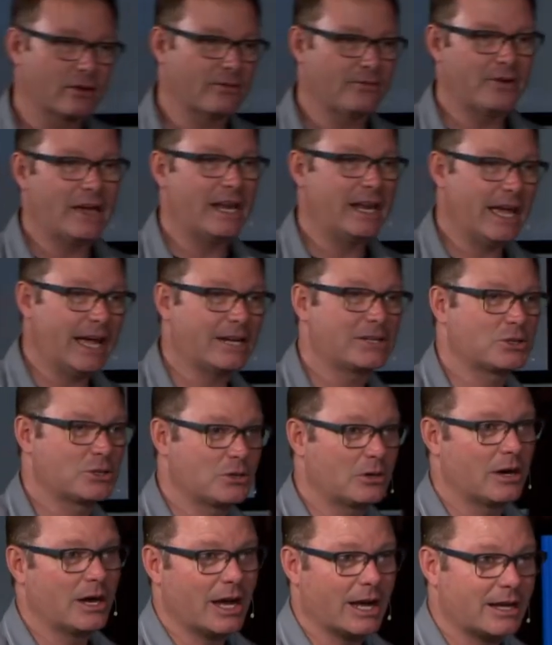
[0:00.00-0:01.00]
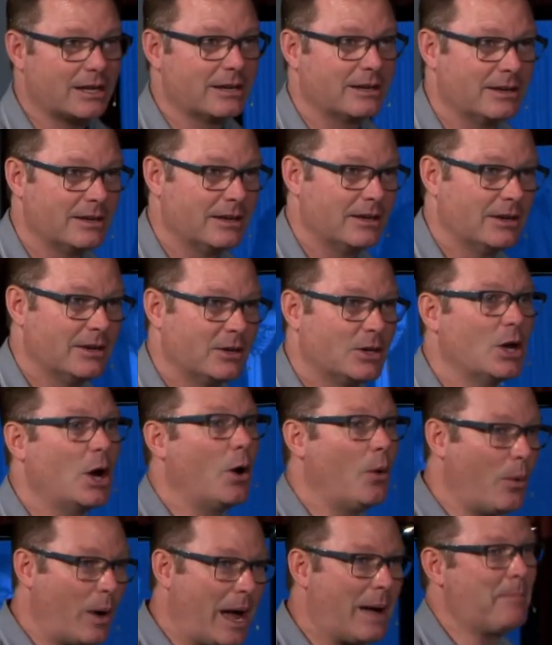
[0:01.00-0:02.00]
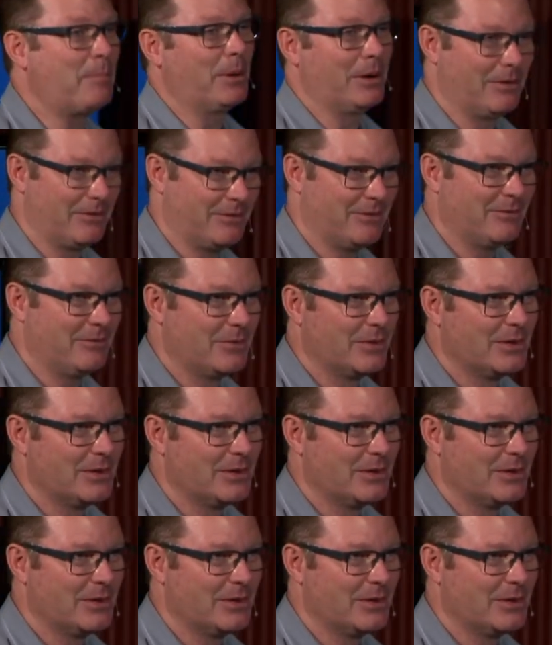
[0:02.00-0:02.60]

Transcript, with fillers: the FedEx truck. No weapon.